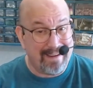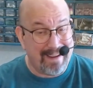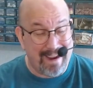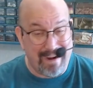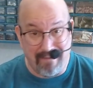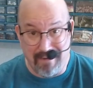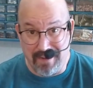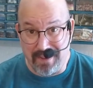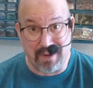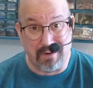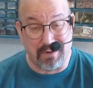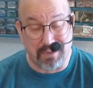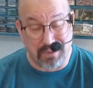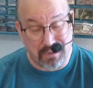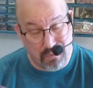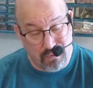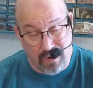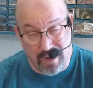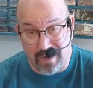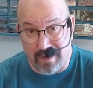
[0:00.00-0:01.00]
Everything was
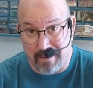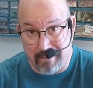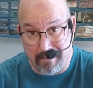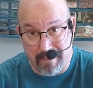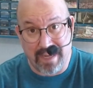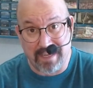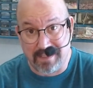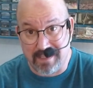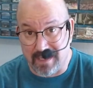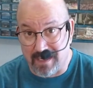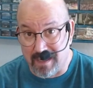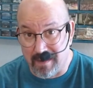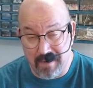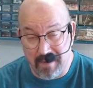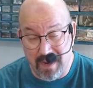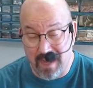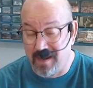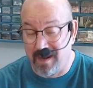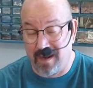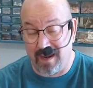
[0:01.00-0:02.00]
really basic. I'm
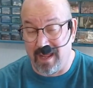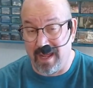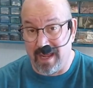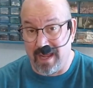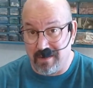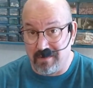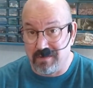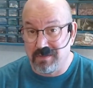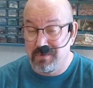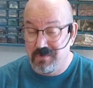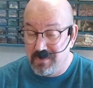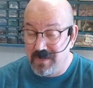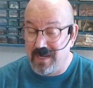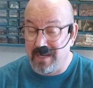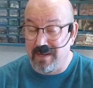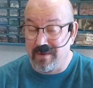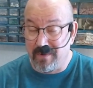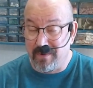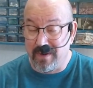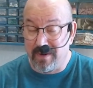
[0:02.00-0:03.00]
not going to lie. It was
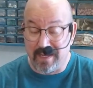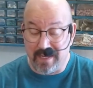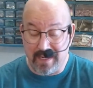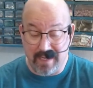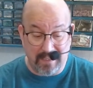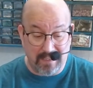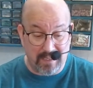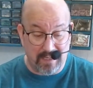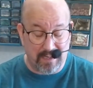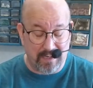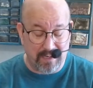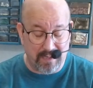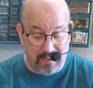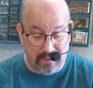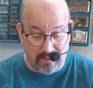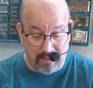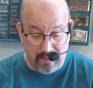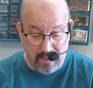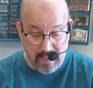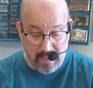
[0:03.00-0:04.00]
really, really easy to
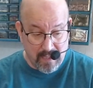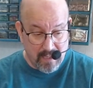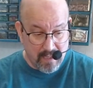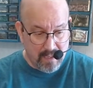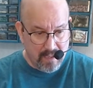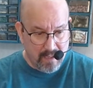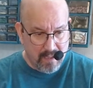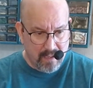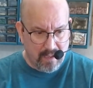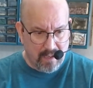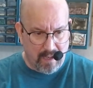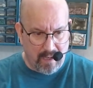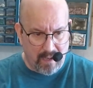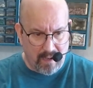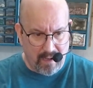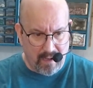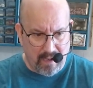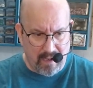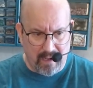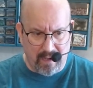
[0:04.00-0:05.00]
do.
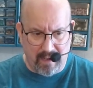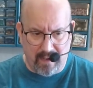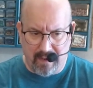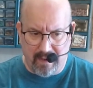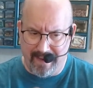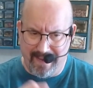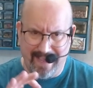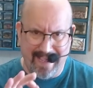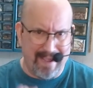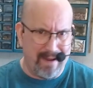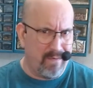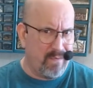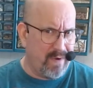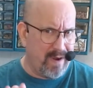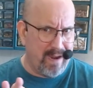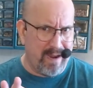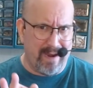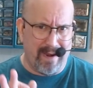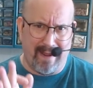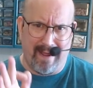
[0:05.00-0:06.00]
Again,
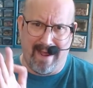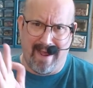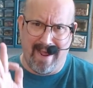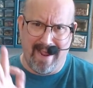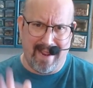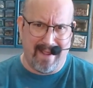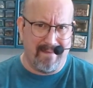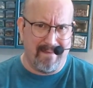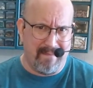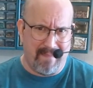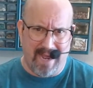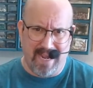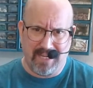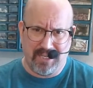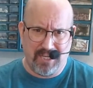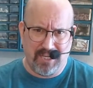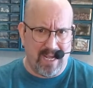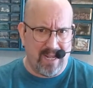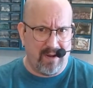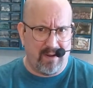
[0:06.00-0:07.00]
I am my
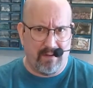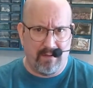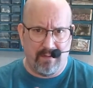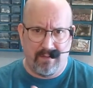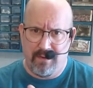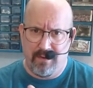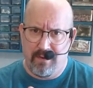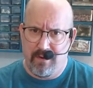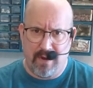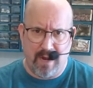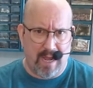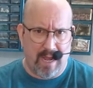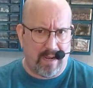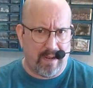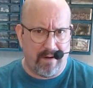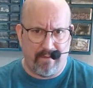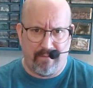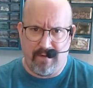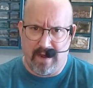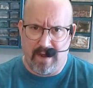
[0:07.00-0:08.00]
channel. You're not
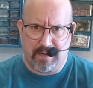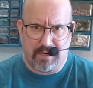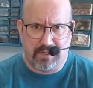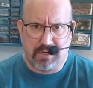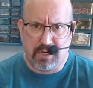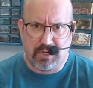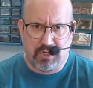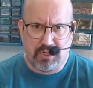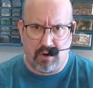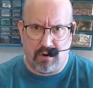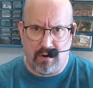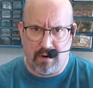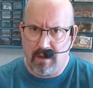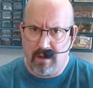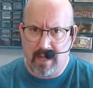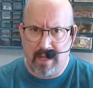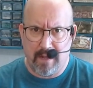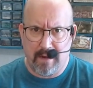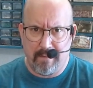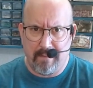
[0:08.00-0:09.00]
going to find a tutorial
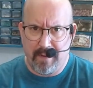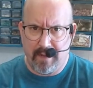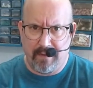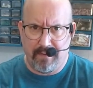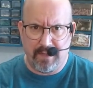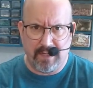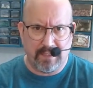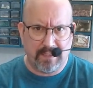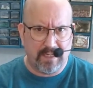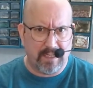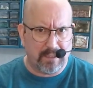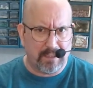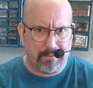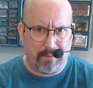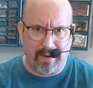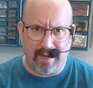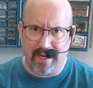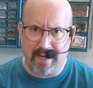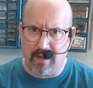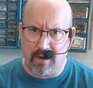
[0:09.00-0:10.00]
how to build this. There's
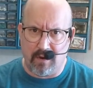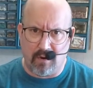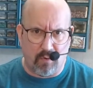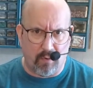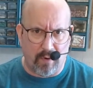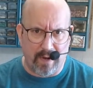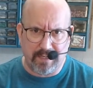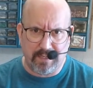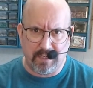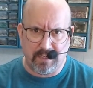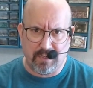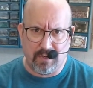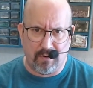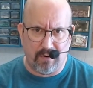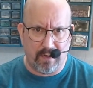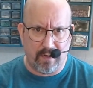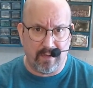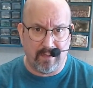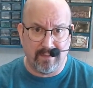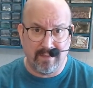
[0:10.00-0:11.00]
plenty of great
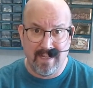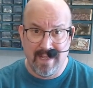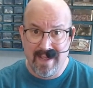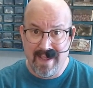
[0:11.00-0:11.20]
tutorials.